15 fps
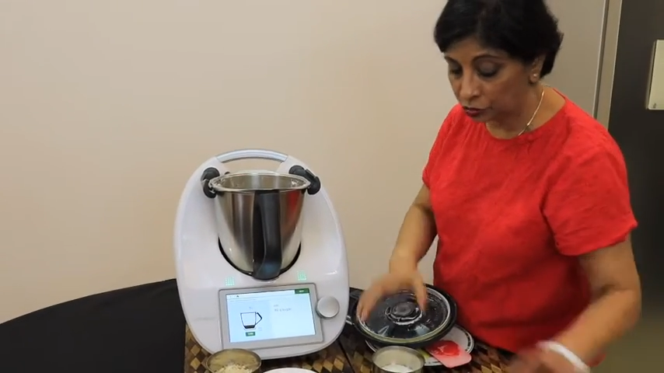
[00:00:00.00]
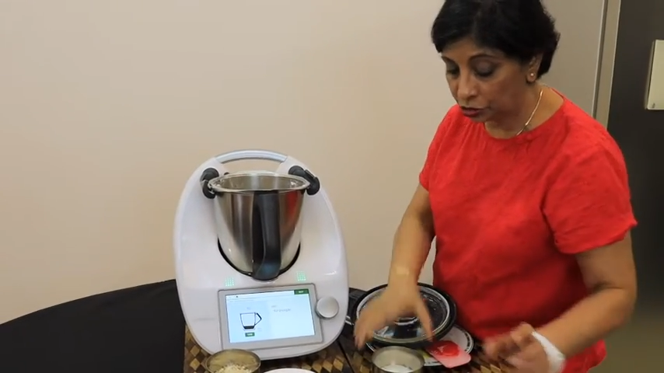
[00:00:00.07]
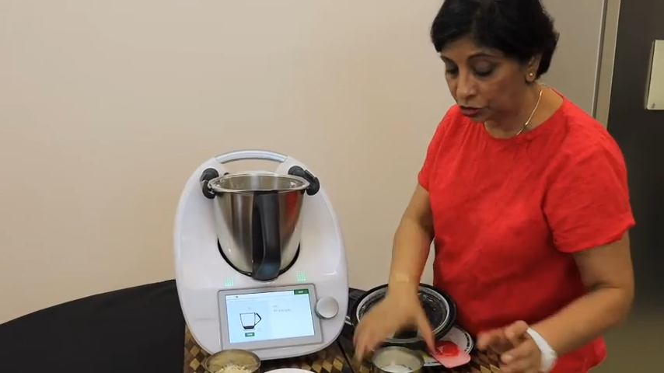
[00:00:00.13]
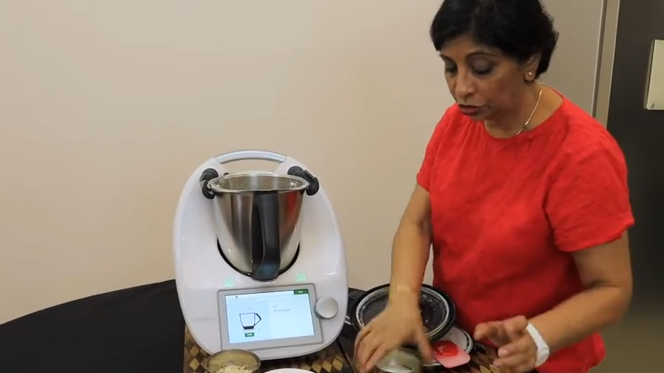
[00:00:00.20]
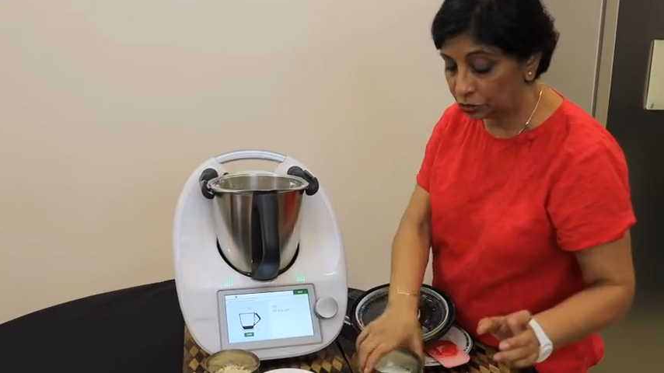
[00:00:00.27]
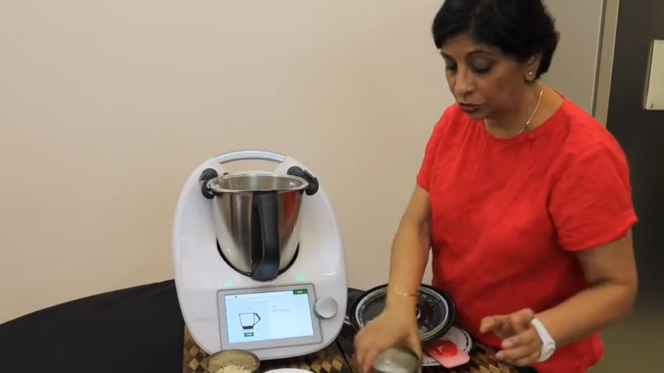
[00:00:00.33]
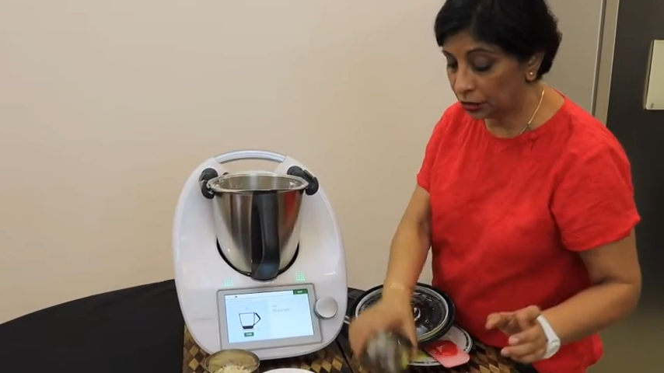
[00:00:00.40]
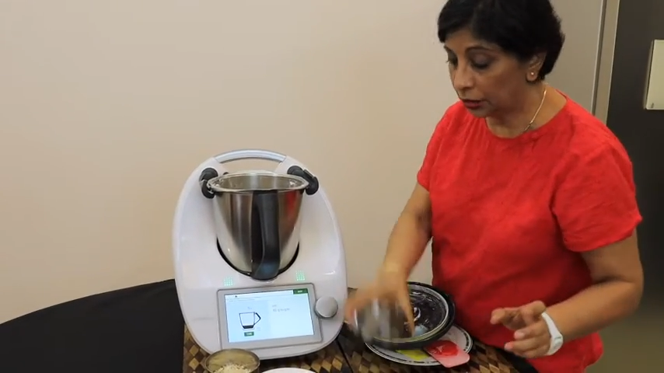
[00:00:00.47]

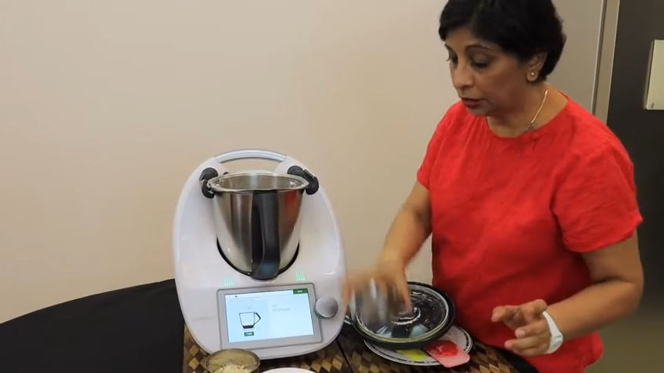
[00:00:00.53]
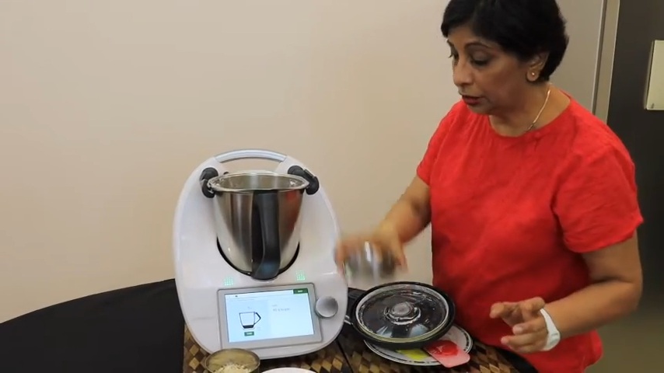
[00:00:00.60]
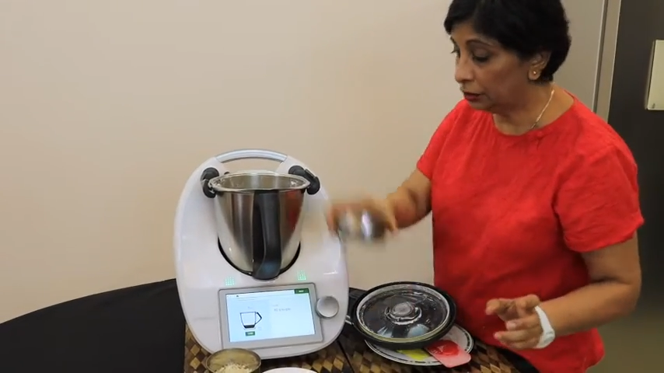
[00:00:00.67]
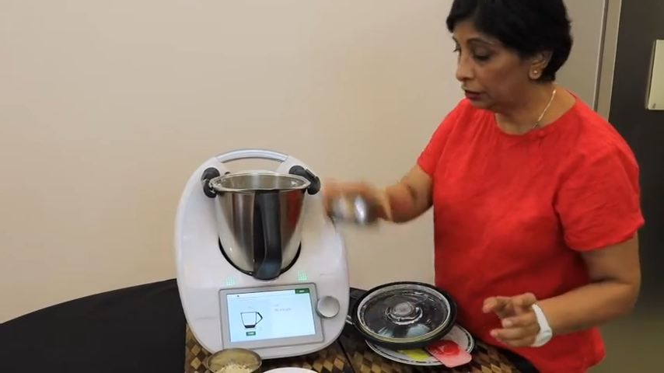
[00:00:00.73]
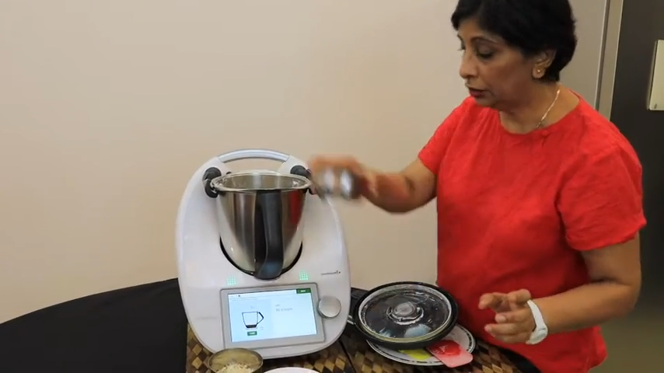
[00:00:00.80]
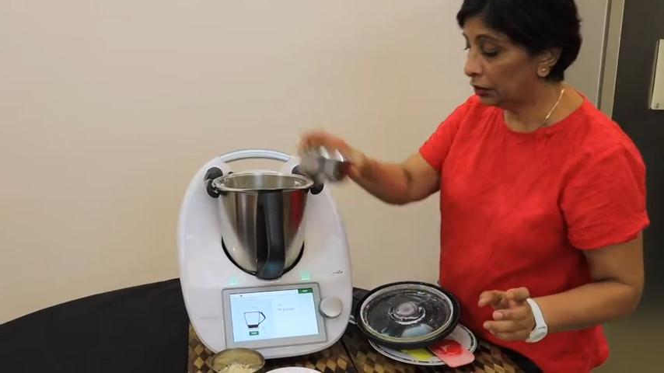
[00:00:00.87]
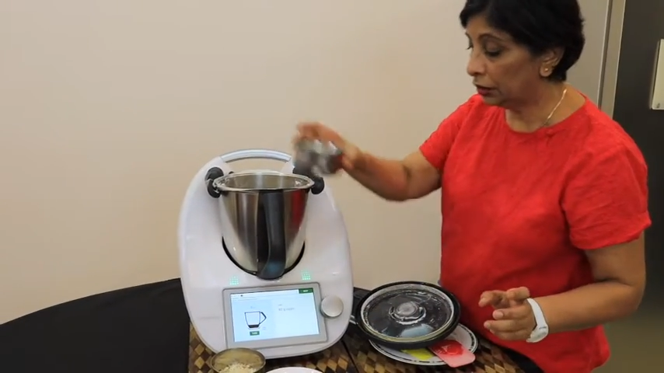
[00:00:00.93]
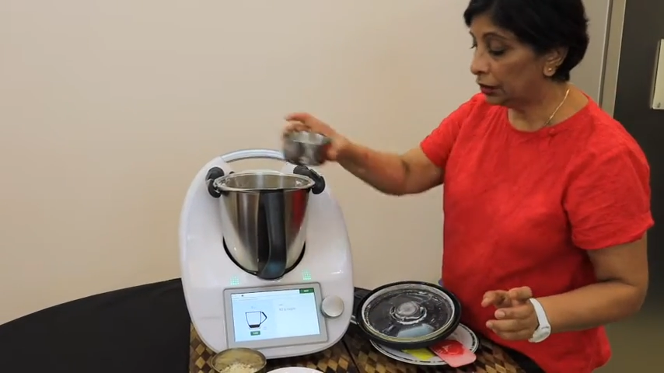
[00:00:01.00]

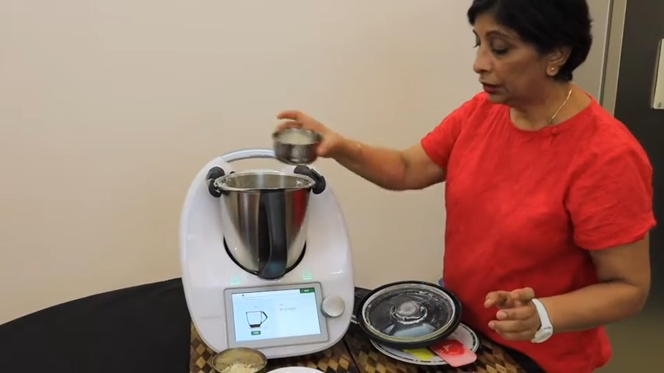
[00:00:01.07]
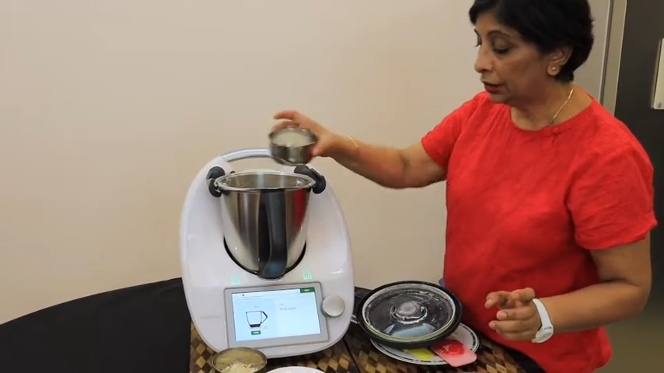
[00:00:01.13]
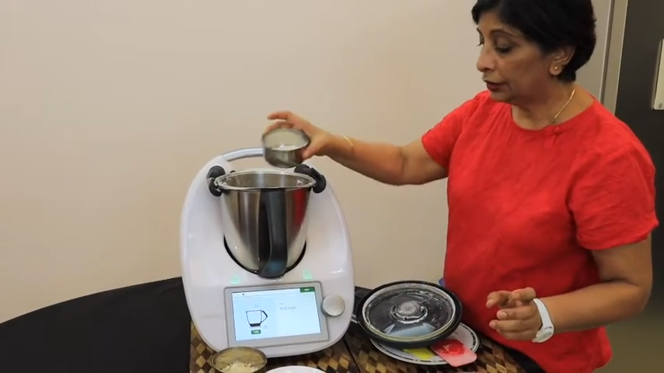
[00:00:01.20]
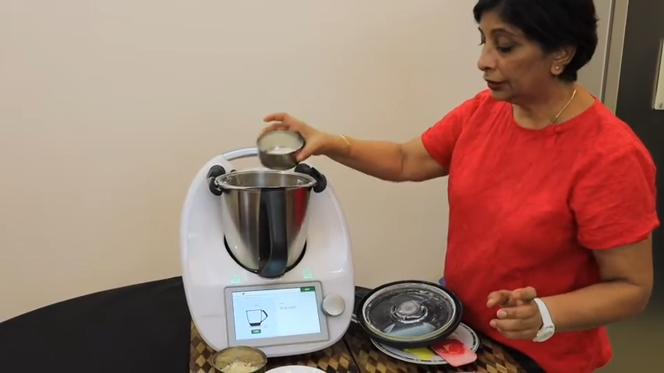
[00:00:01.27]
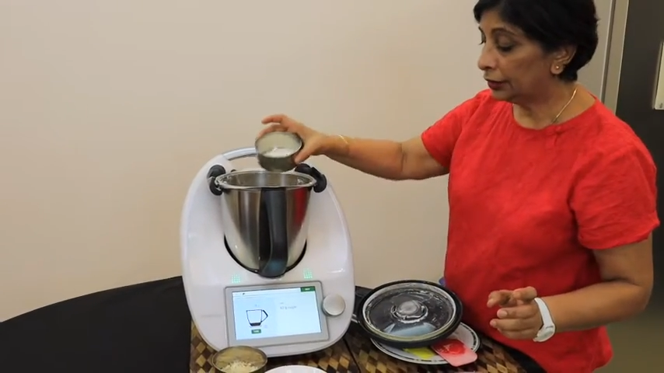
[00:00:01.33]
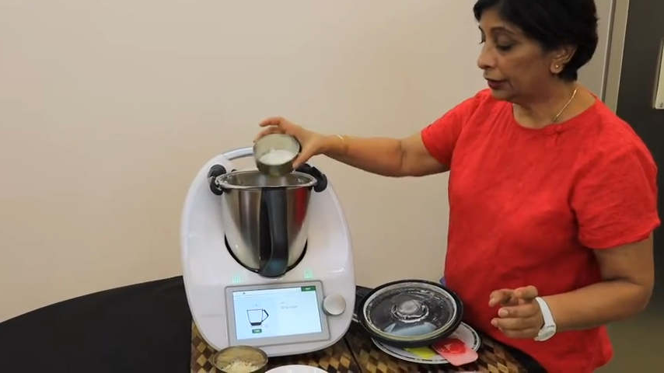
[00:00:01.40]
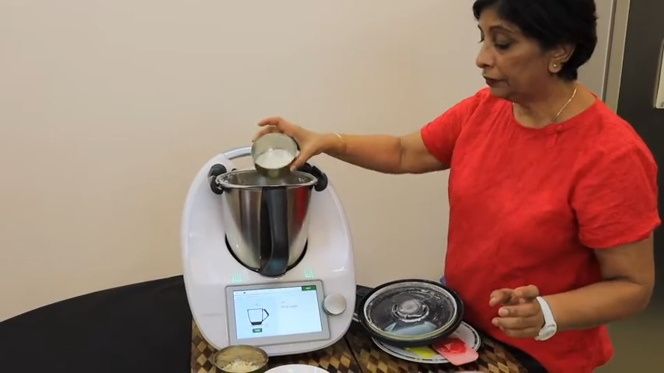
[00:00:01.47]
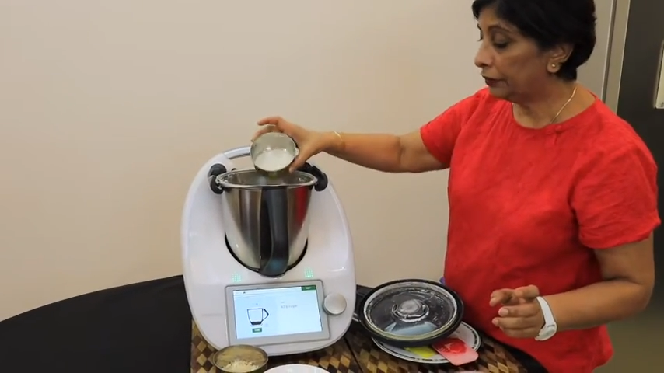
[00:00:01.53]
sugar.
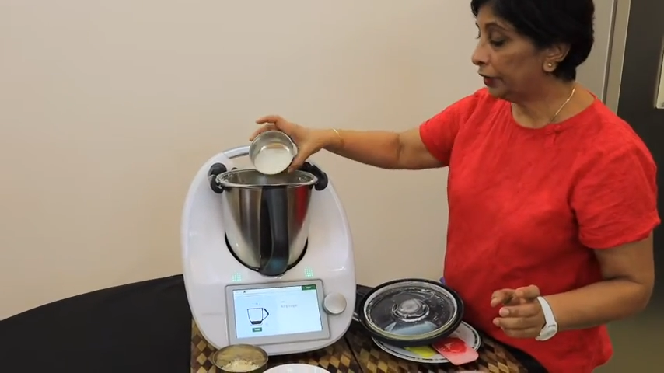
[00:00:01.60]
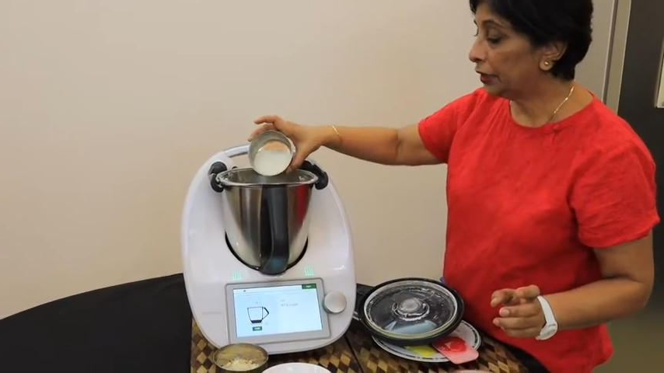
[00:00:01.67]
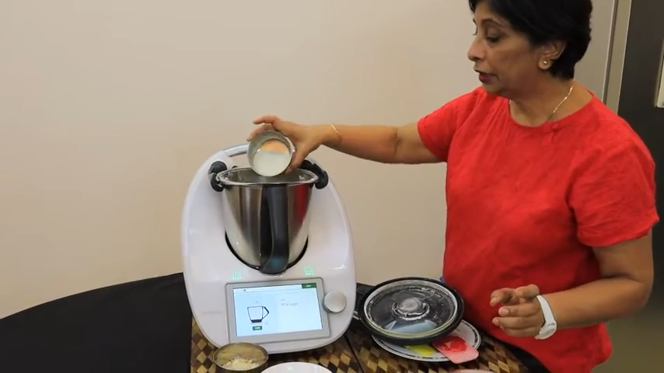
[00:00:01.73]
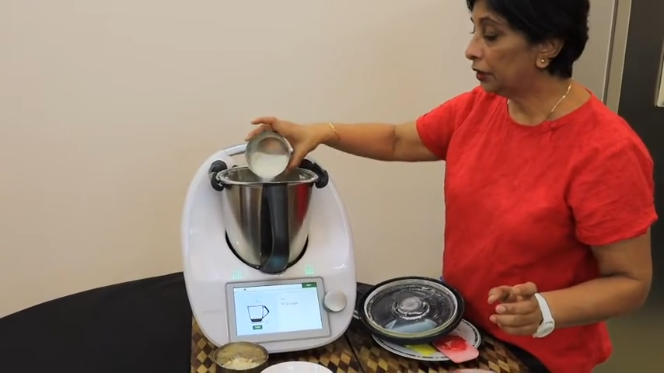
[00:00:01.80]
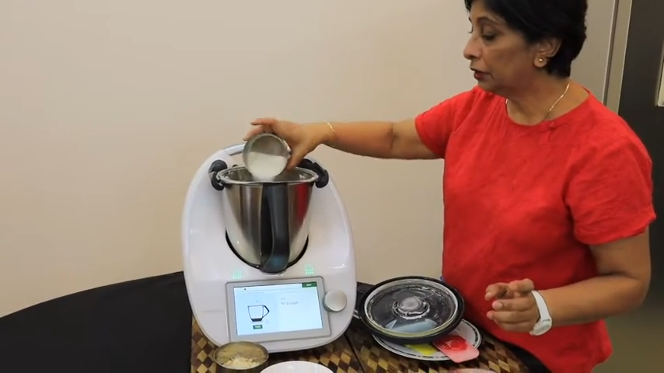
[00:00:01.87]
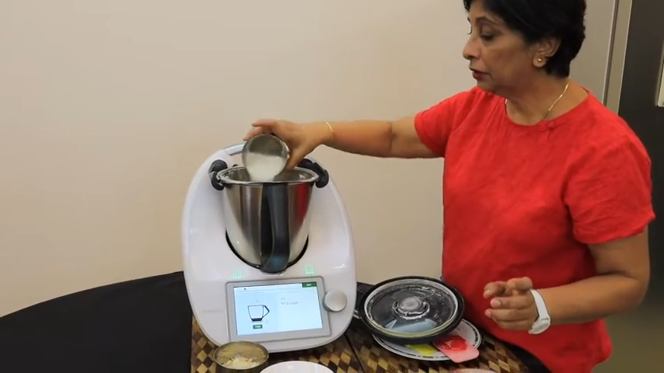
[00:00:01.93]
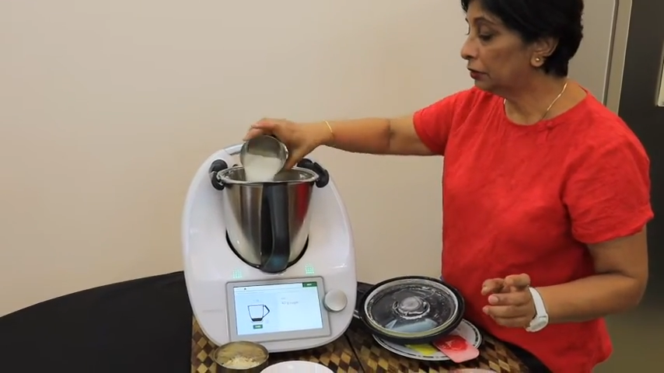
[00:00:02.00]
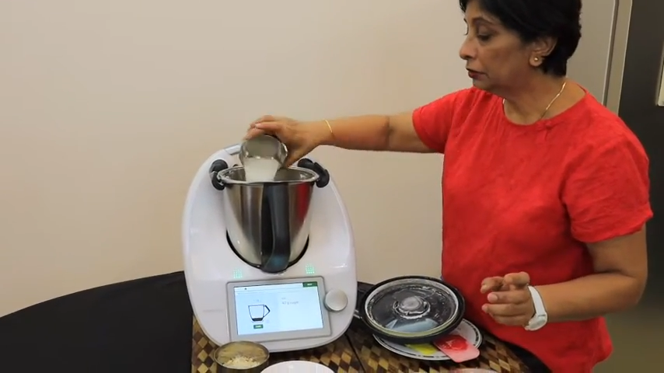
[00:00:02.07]
There we
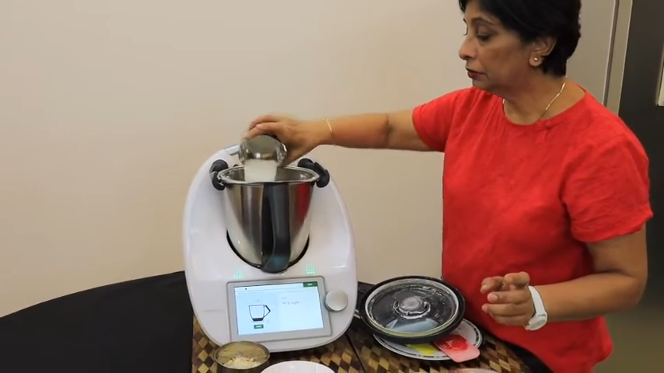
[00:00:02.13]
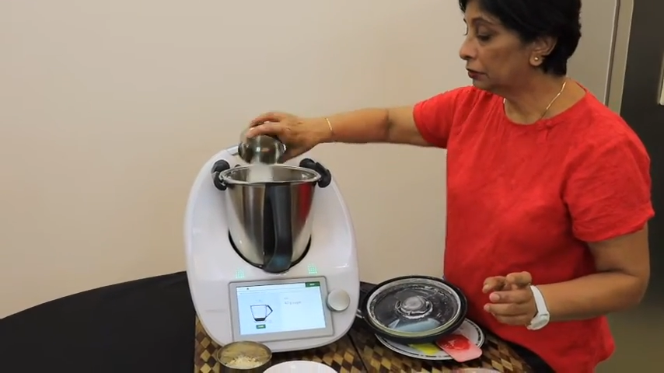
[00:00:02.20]
go.